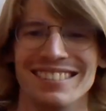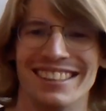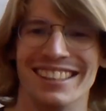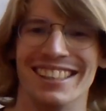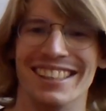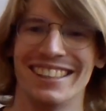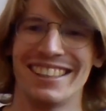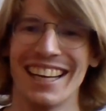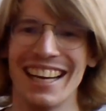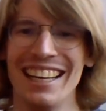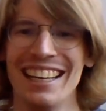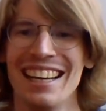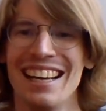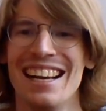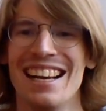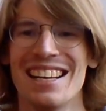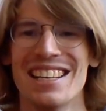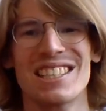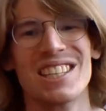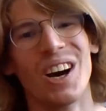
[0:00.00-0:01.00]
Okay,
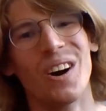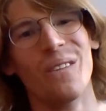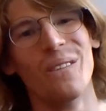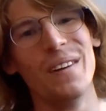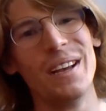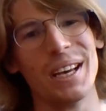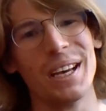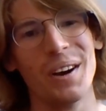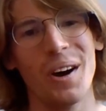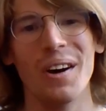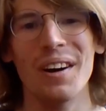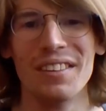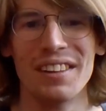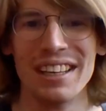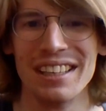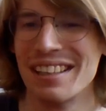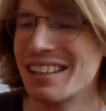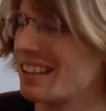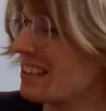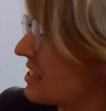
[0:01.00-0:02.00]
so we
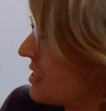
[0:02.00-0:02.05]
can,